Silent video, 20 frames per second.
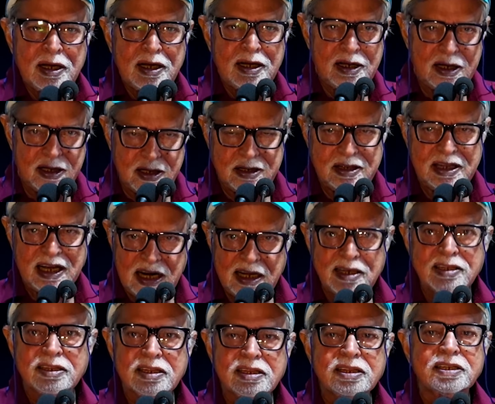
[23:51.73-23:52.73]

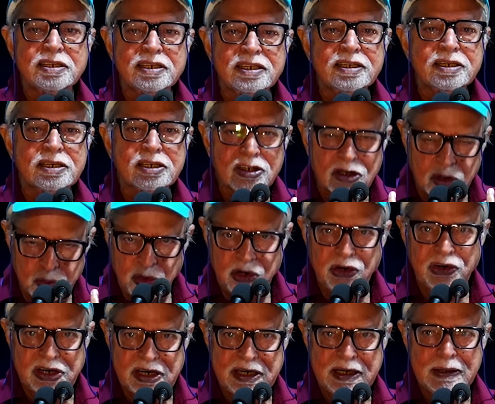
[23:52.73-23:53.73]
Dalit
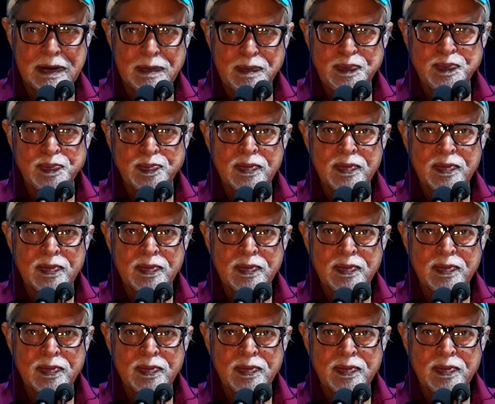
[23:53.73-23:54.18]
community,